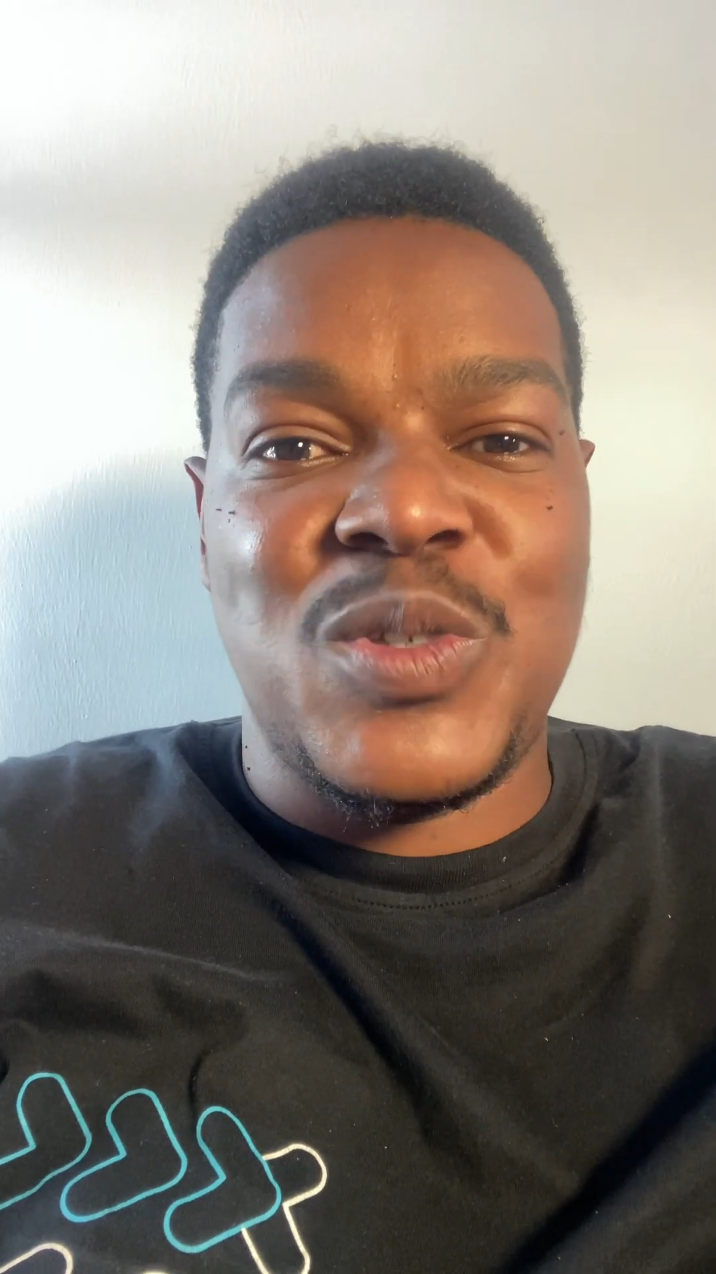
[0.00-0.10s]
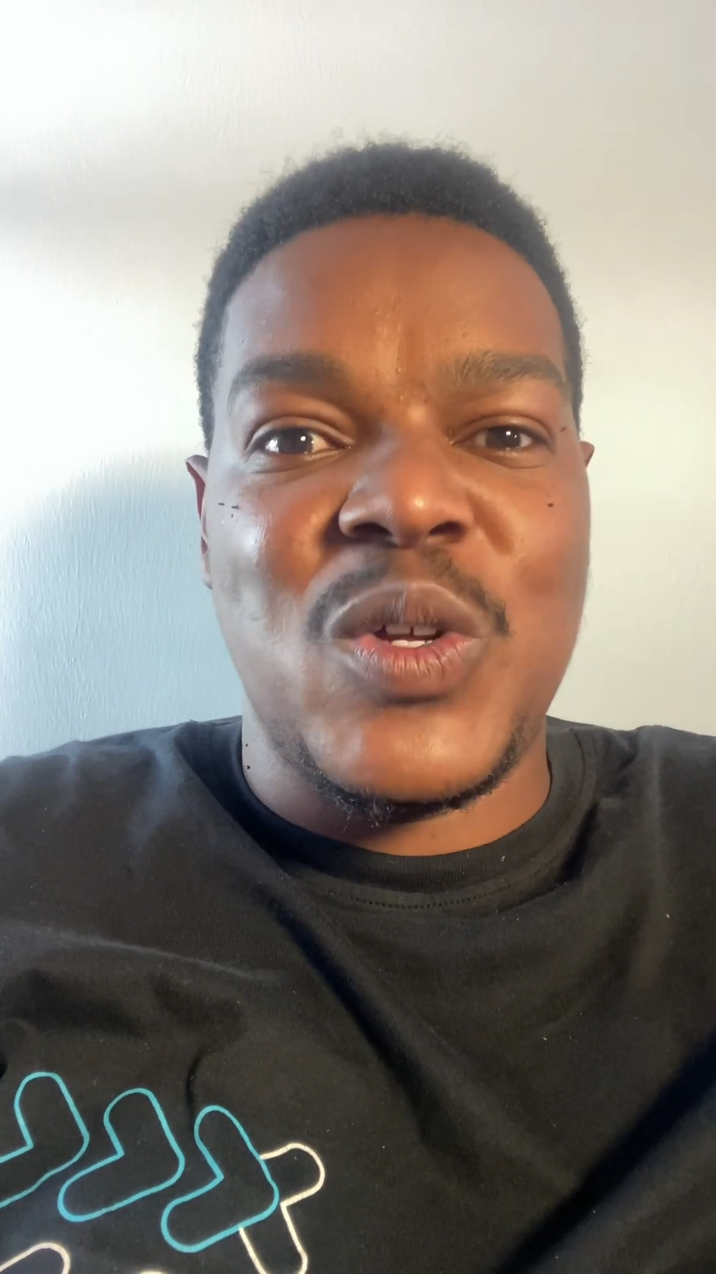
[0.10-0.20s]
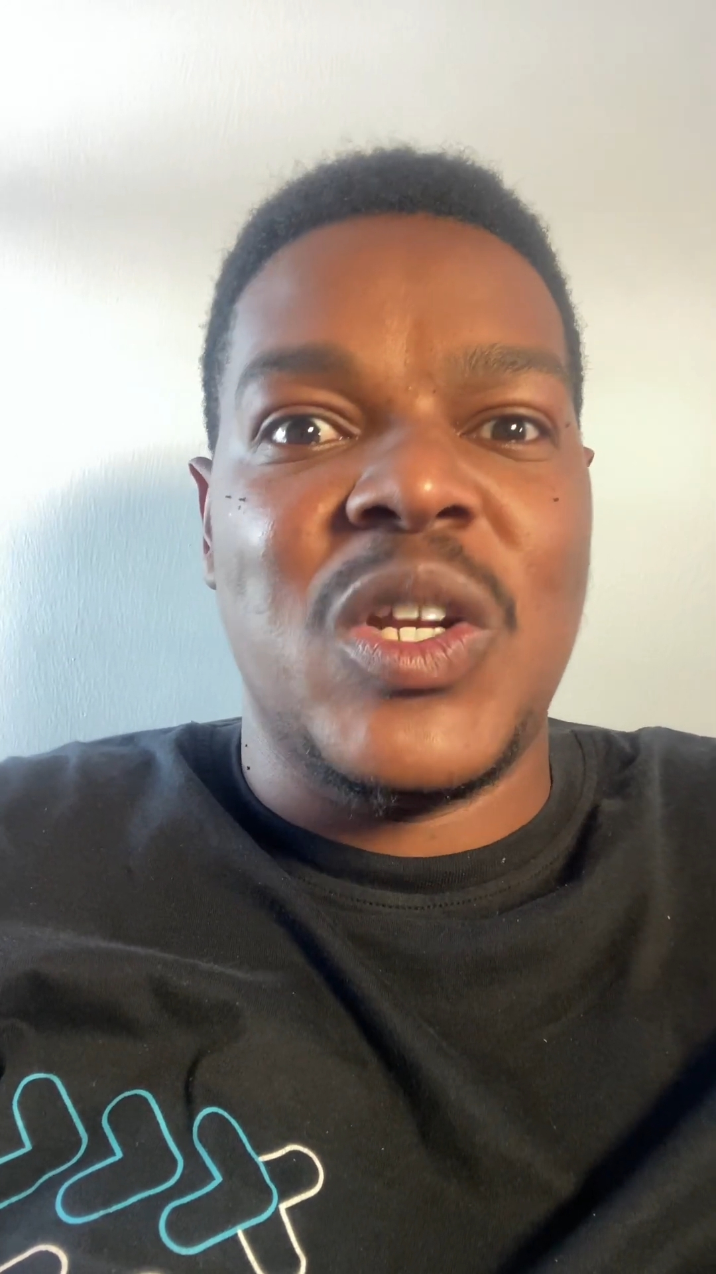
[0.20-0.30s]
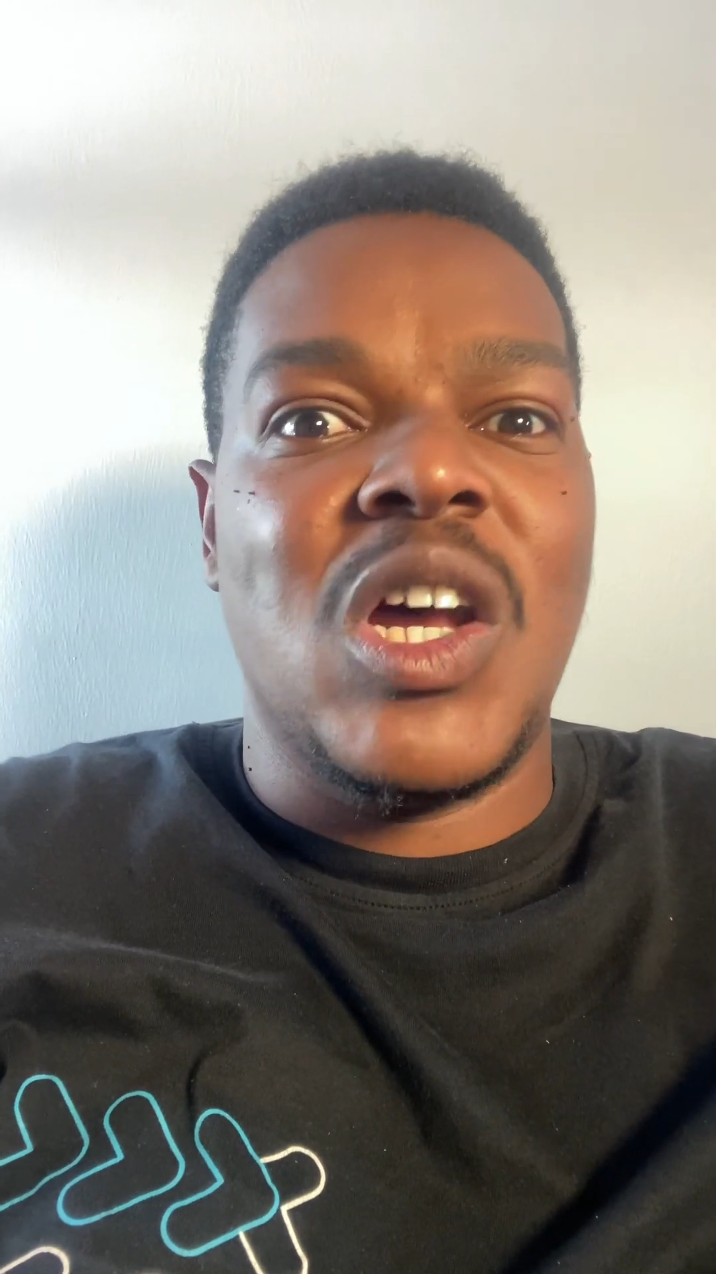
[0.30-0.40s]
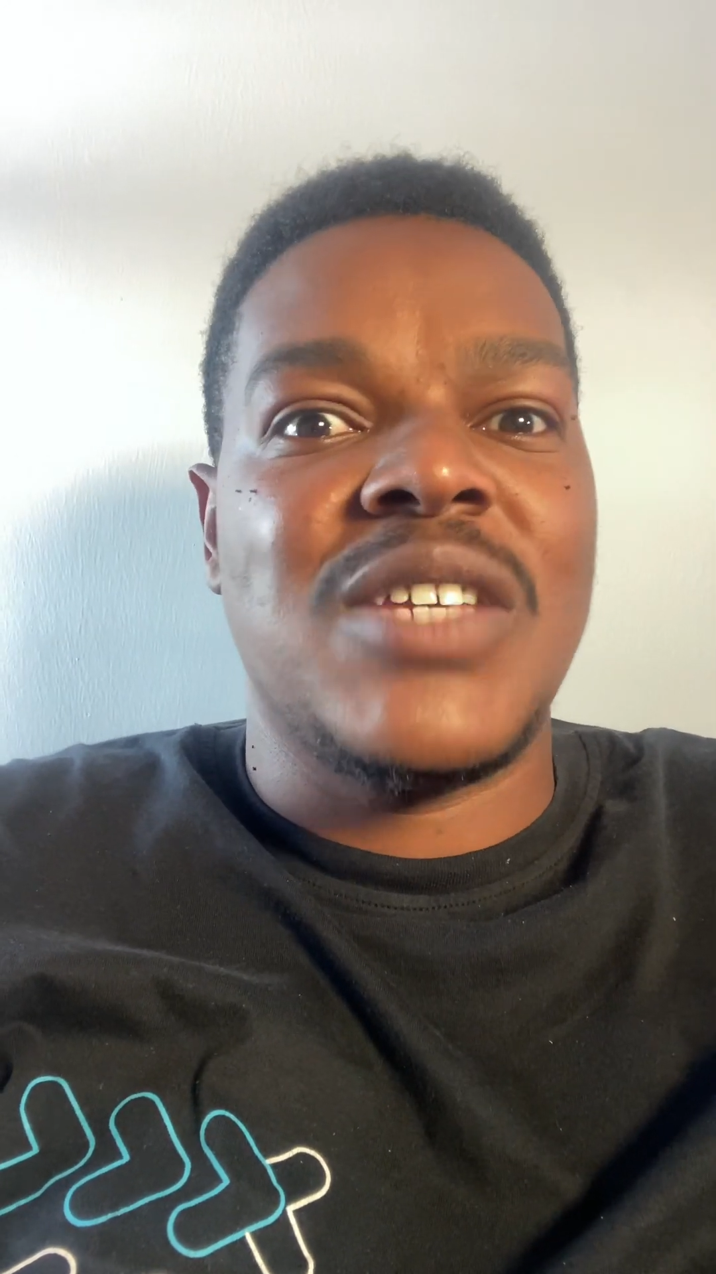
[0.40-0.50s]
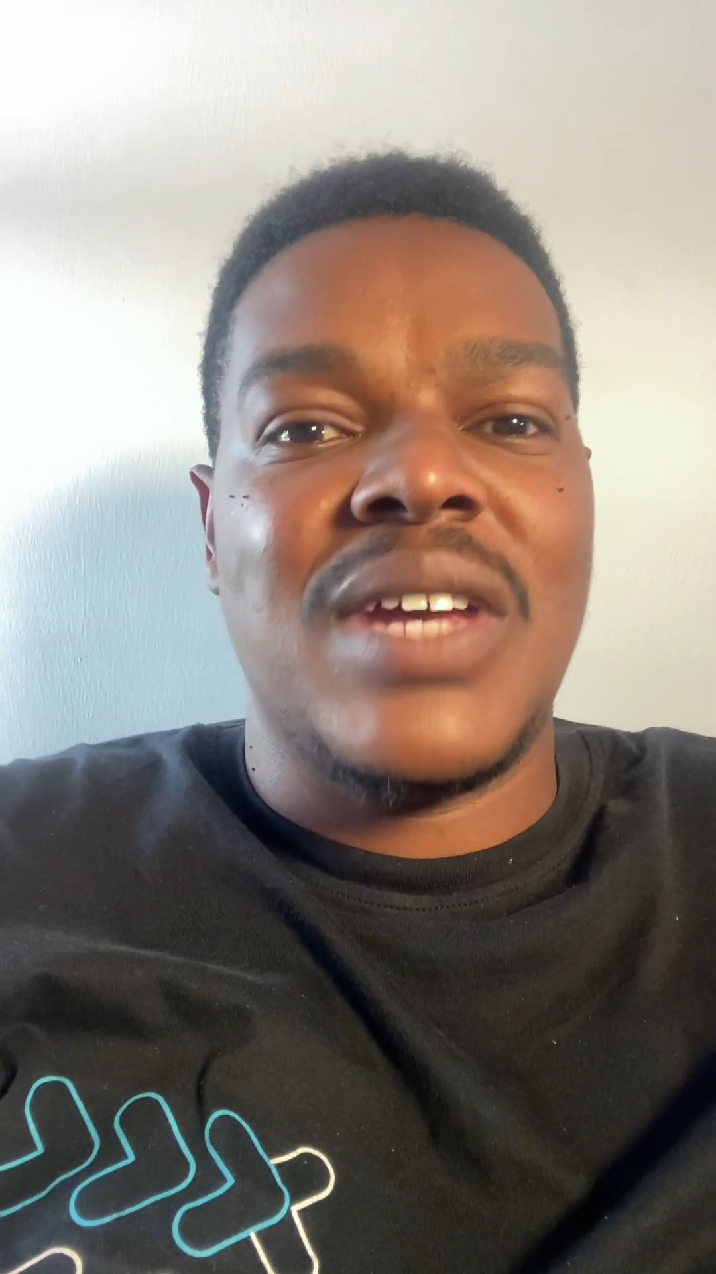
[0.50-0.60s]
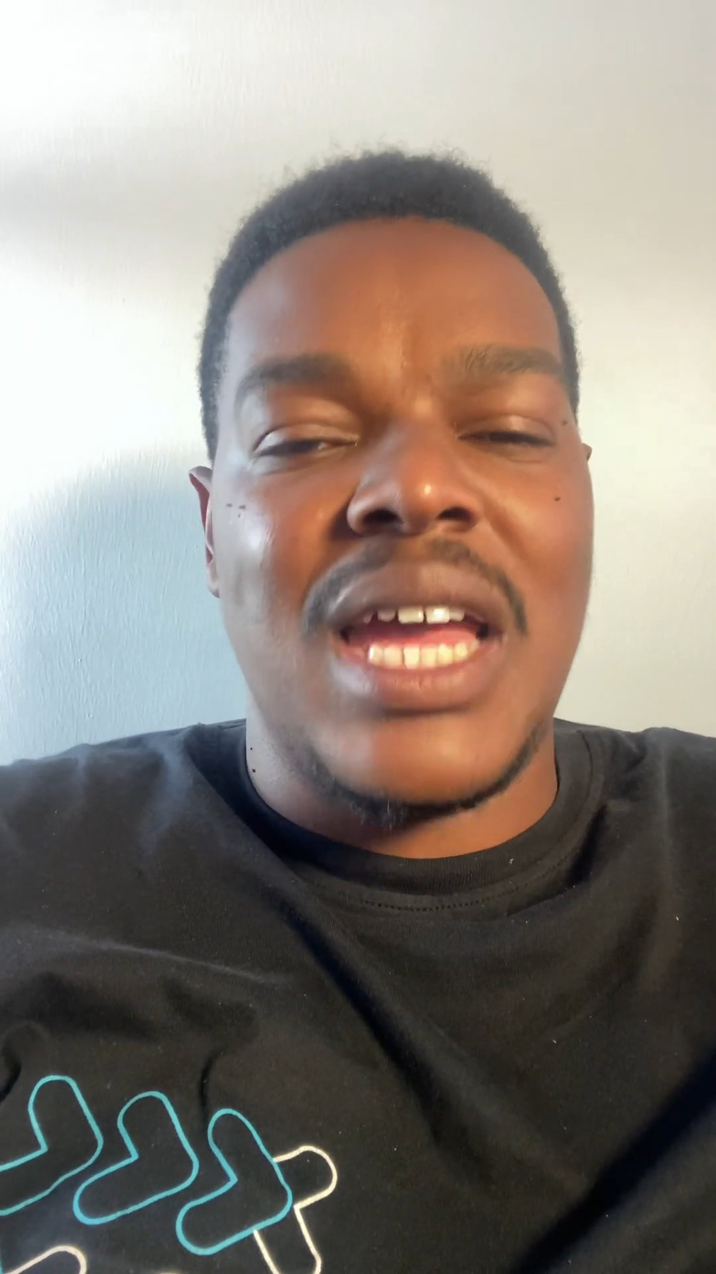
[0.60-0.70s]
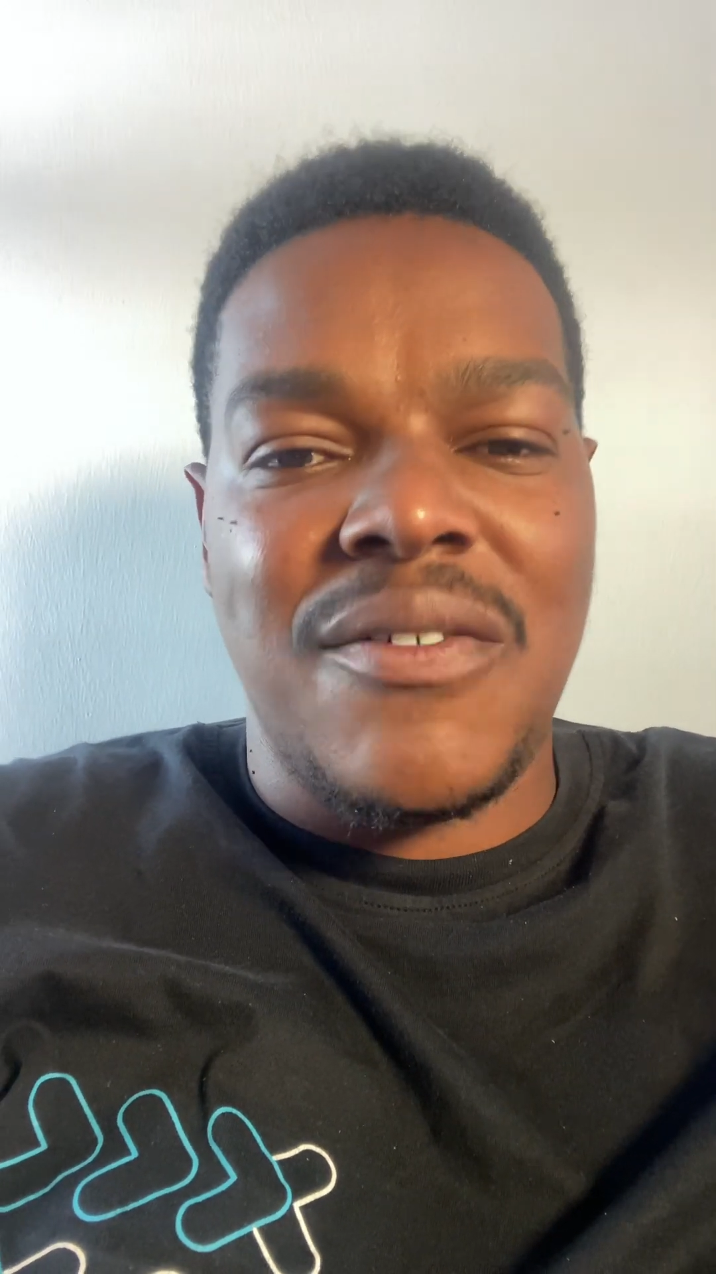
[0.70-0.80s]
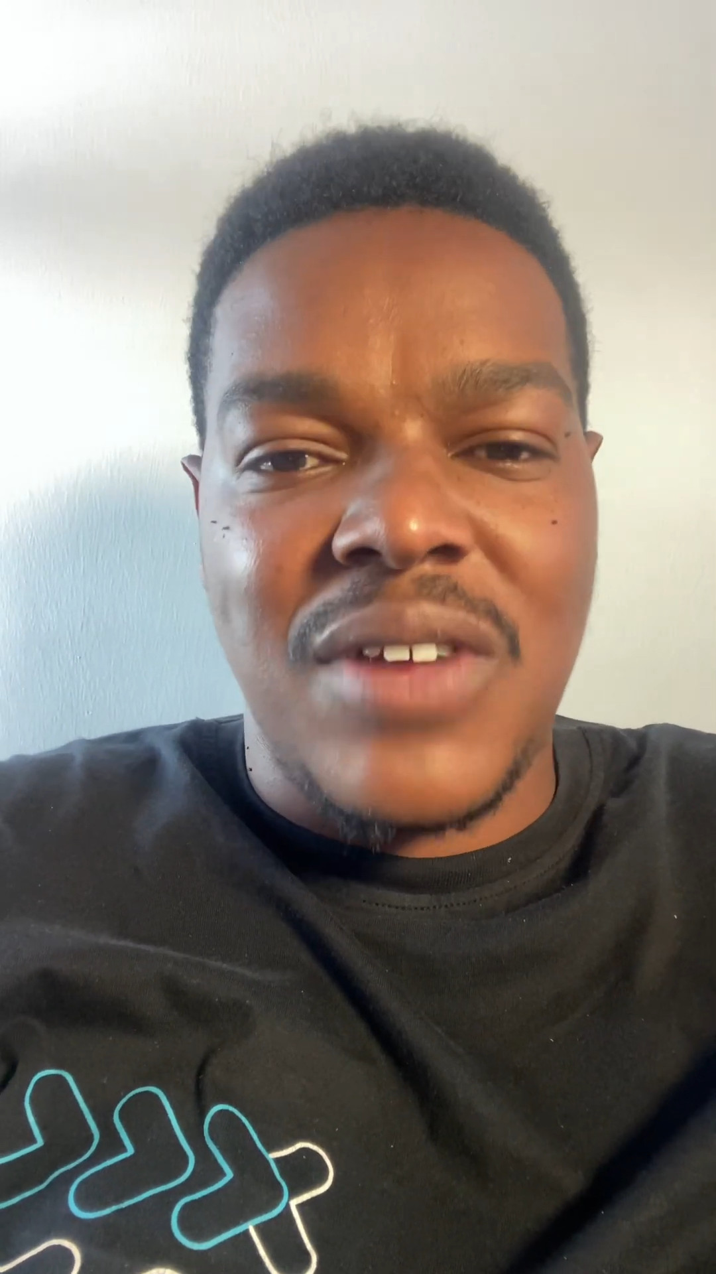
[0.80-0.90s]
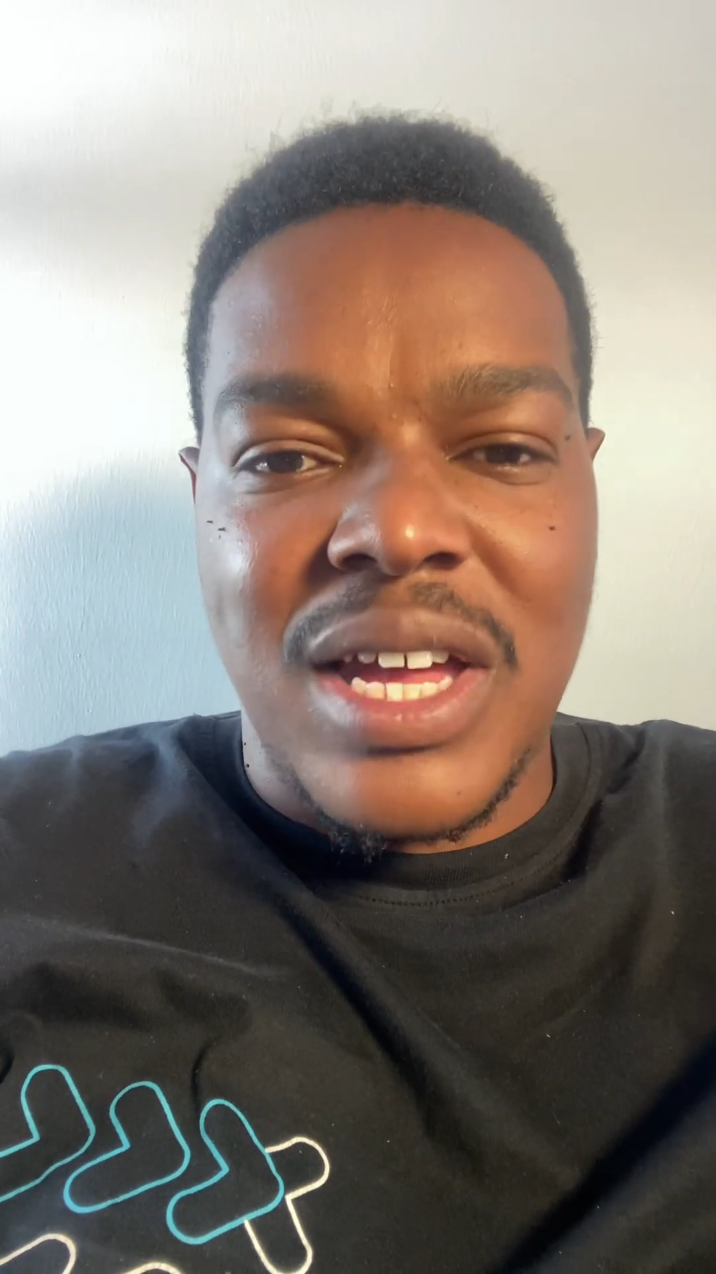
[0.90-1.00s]
don't last
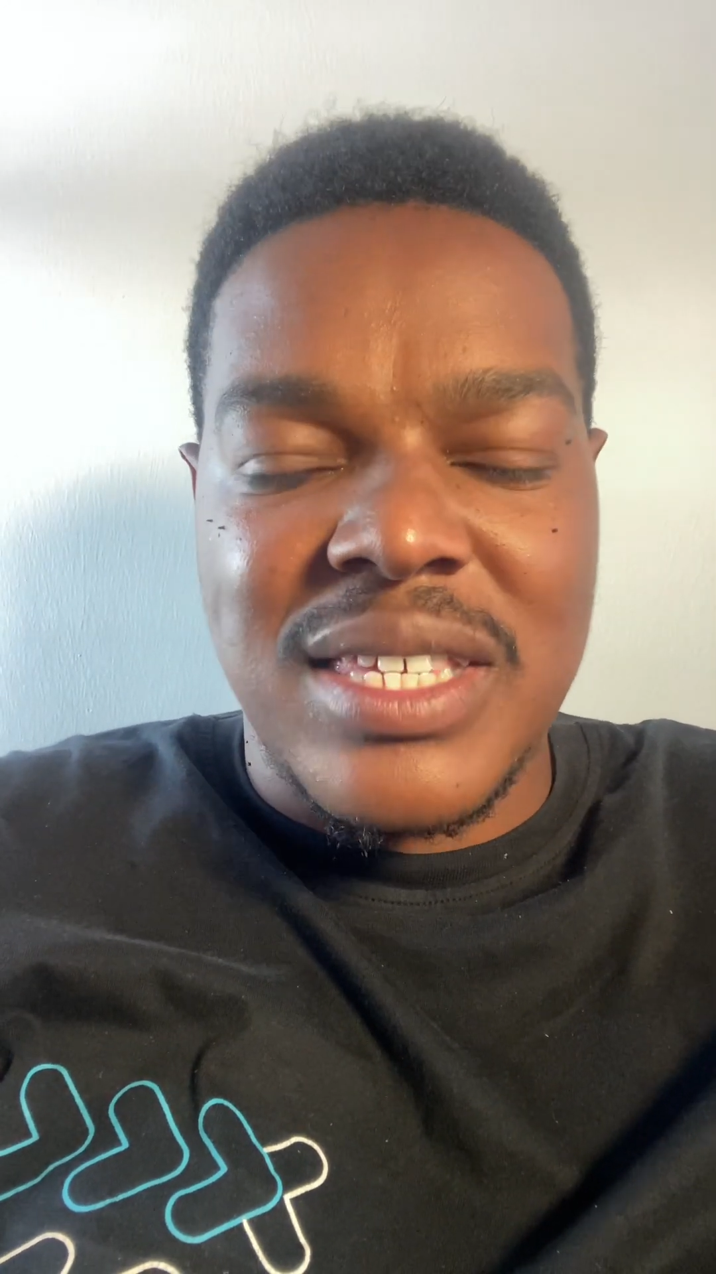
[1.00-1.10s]
forever.